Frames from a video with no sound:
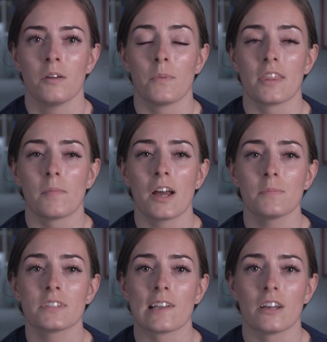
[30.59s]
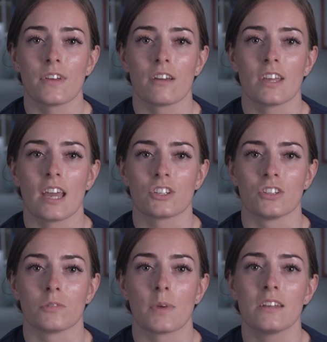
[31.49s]
but there might be slight
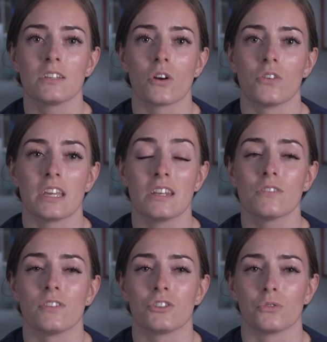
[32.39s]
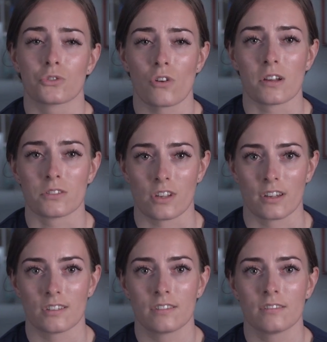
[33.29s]
variation depending on the individual trial
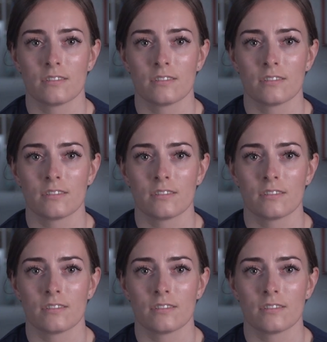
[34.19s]
site.